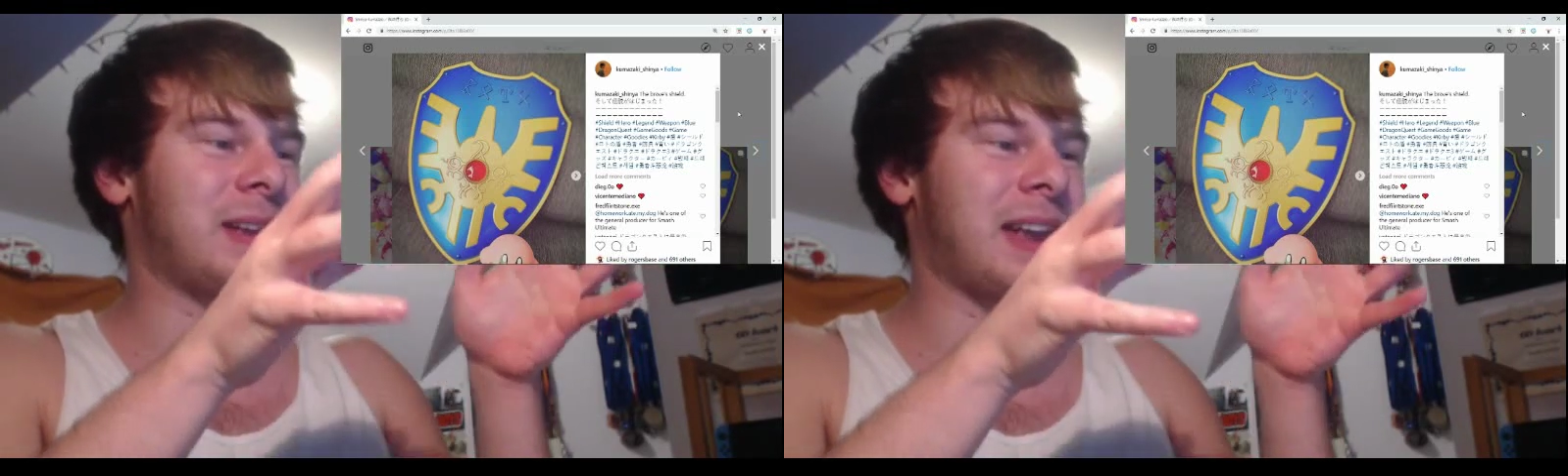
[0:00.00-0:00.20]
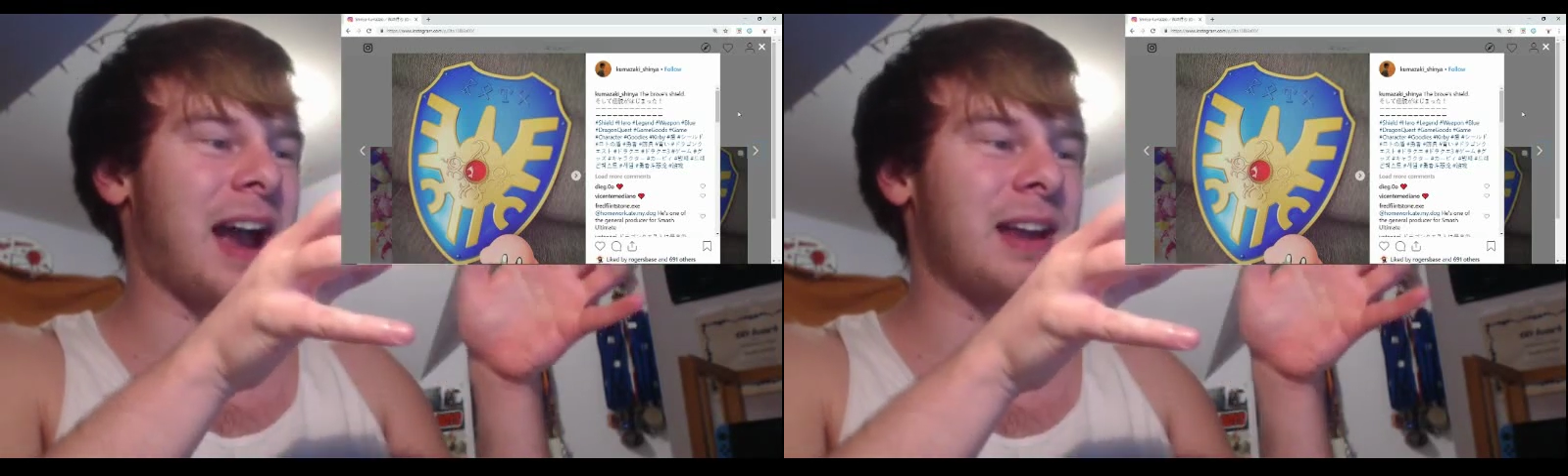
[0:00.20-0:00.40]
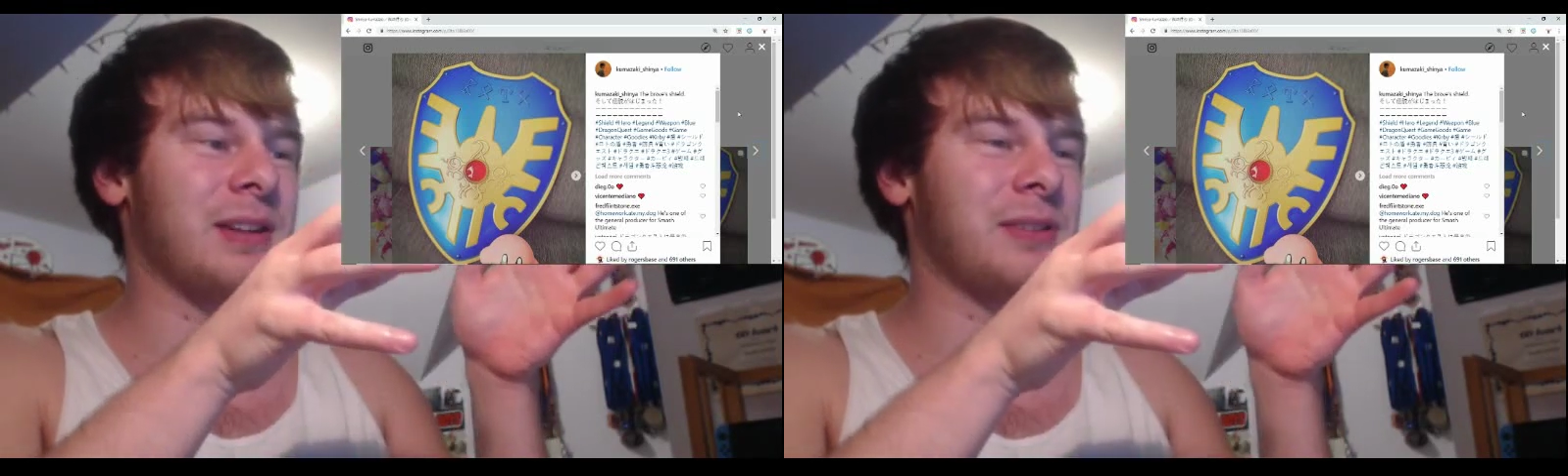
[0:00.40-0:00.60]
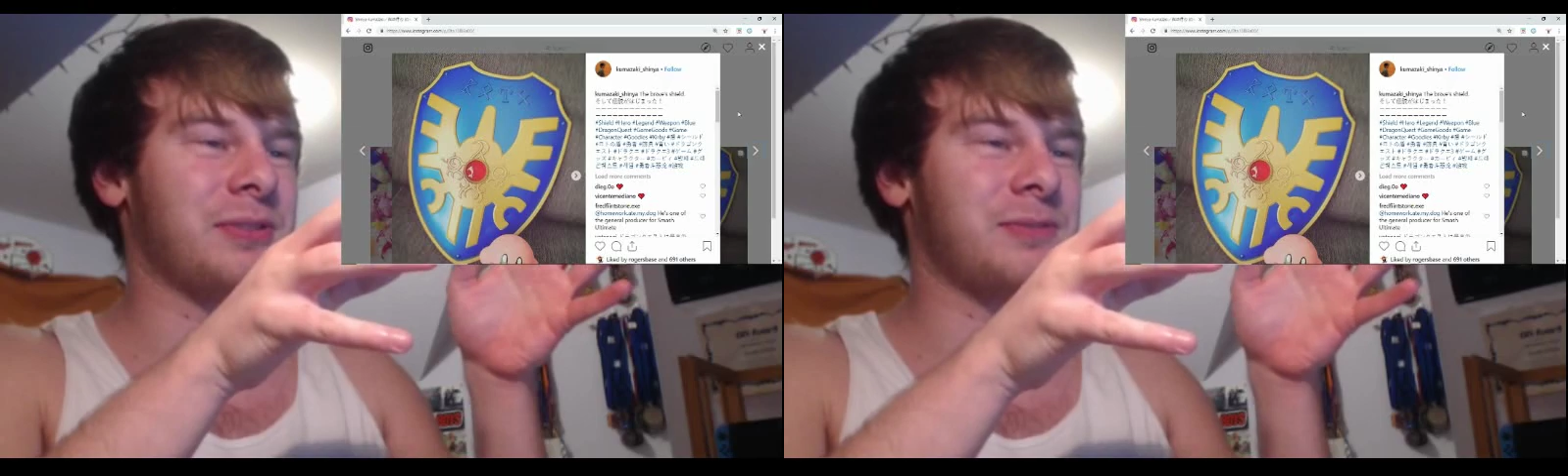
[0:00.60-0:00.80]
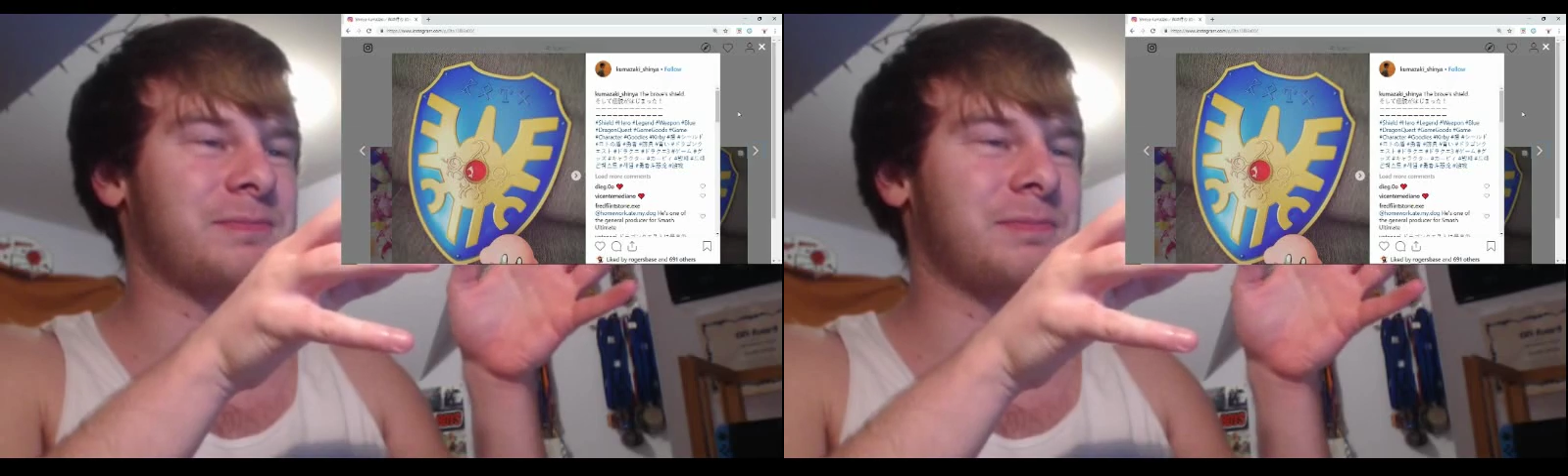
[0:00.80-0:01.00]
kind of
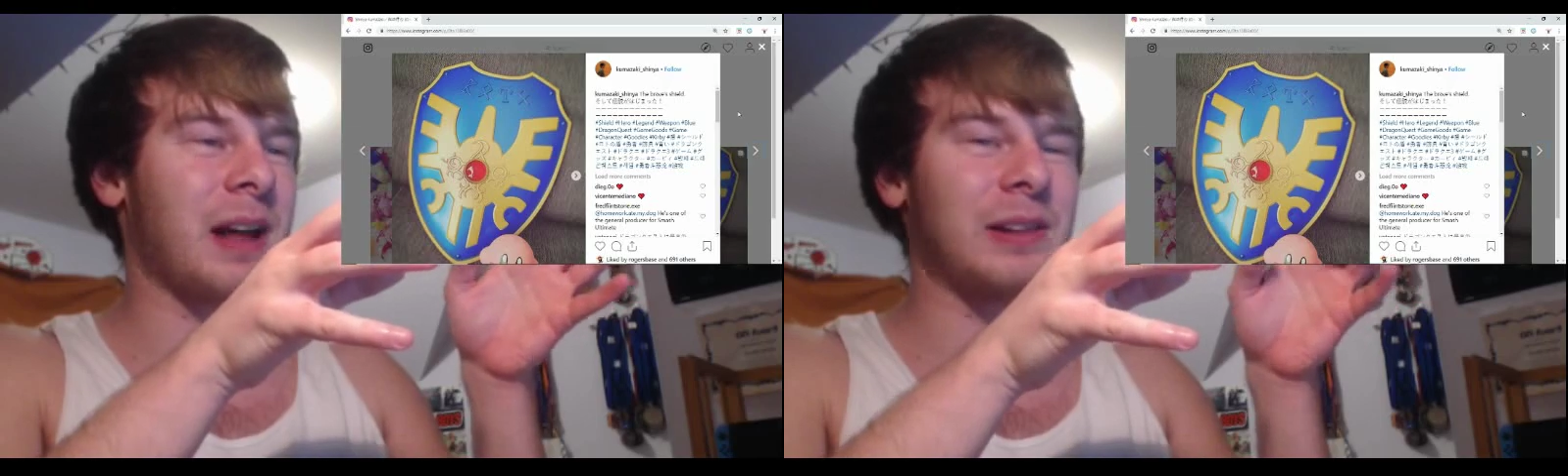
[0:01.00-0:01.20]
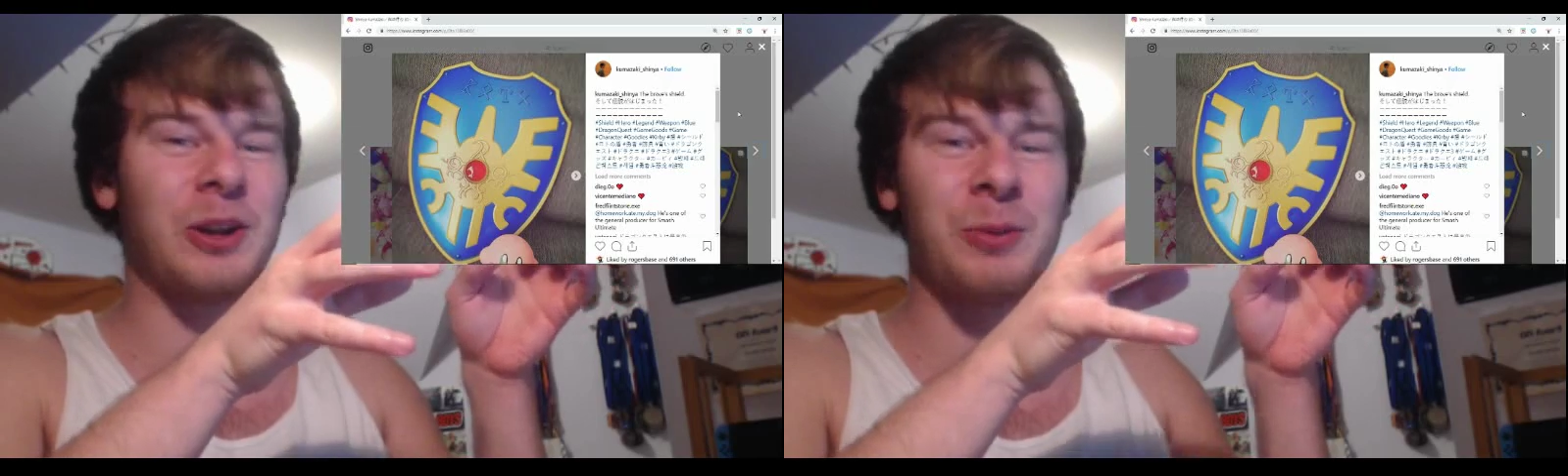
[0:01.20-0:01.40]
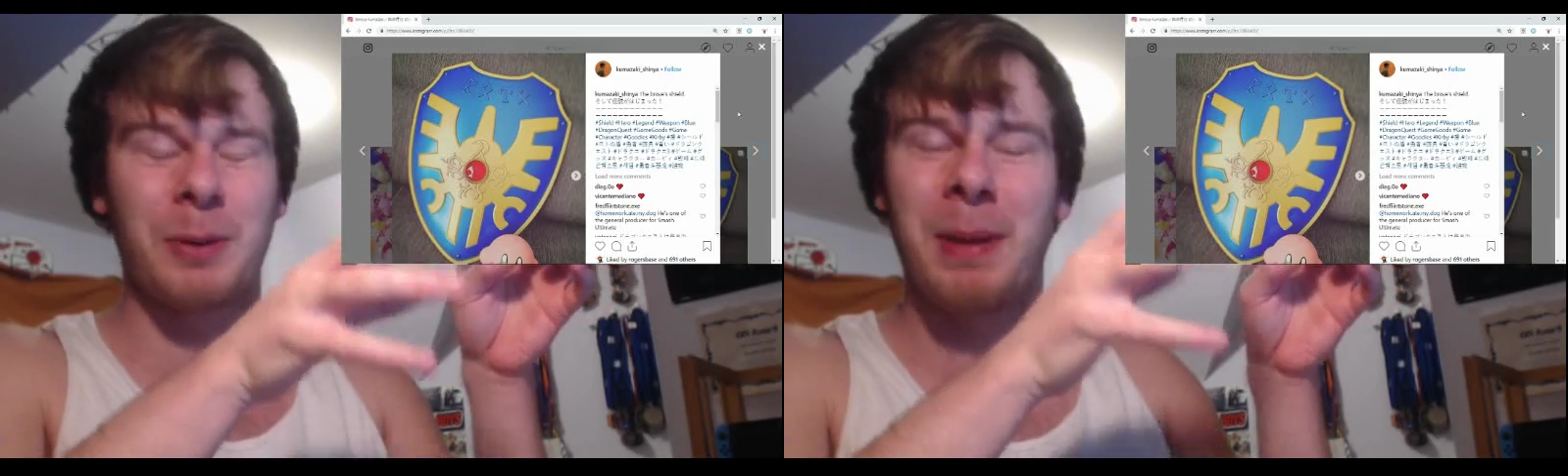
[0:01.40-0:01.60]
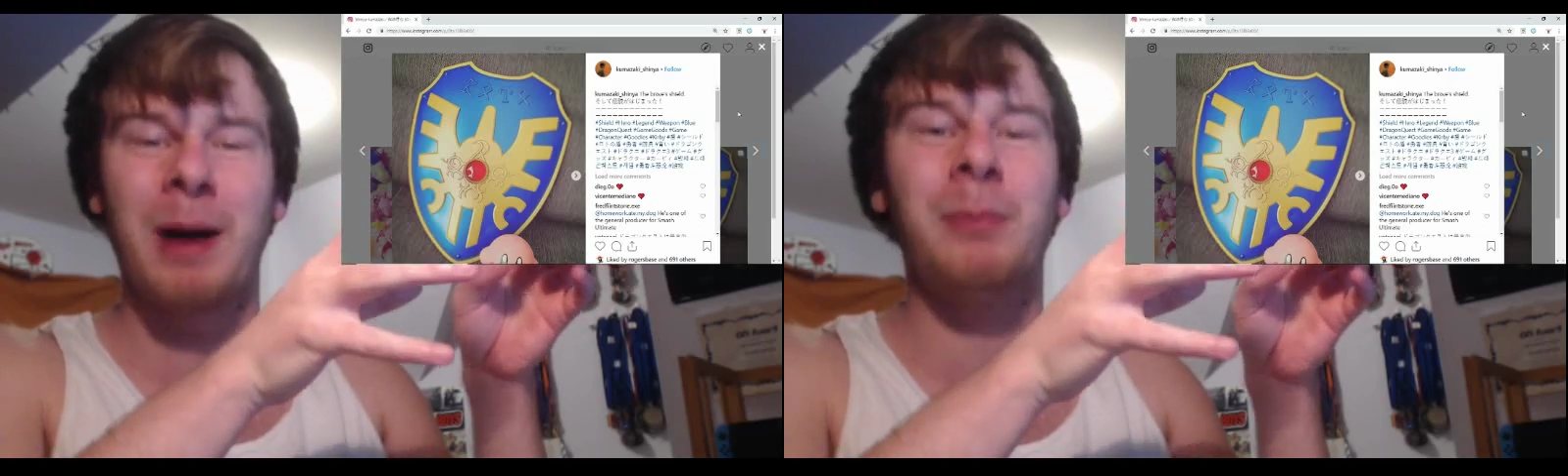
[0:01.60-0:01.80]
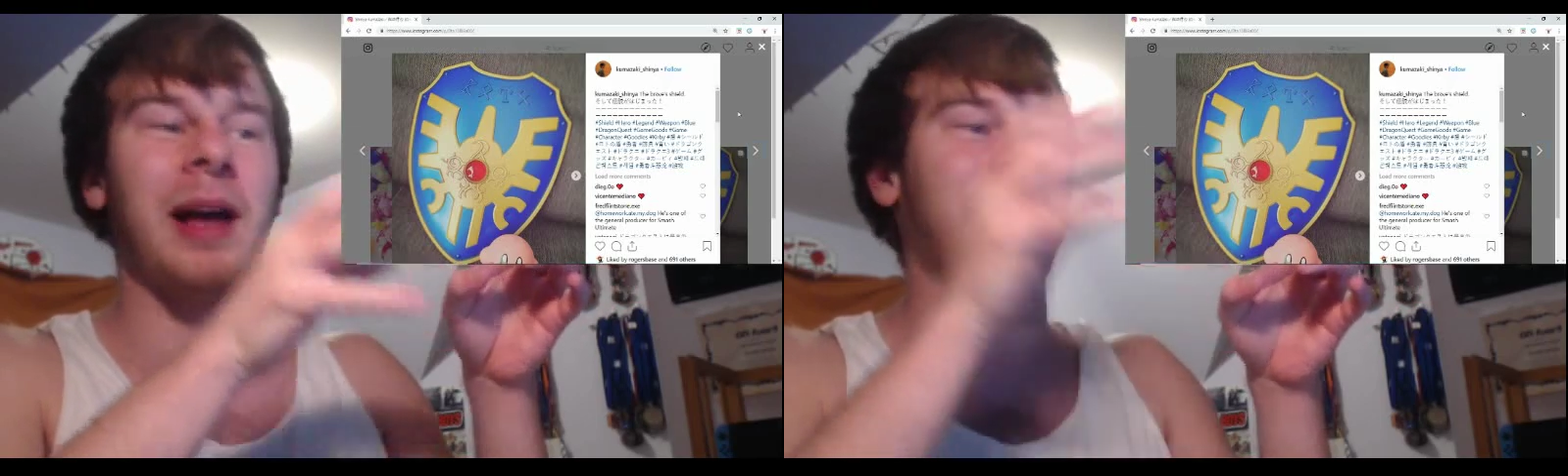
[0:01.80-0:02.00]
a little more
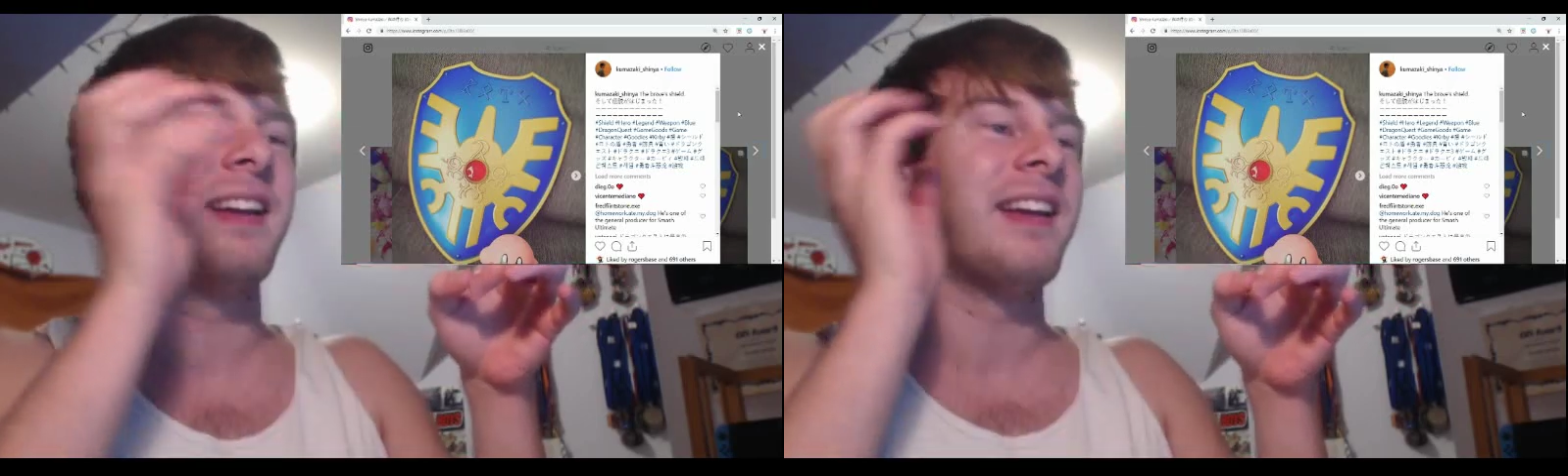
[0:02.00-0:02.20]
public.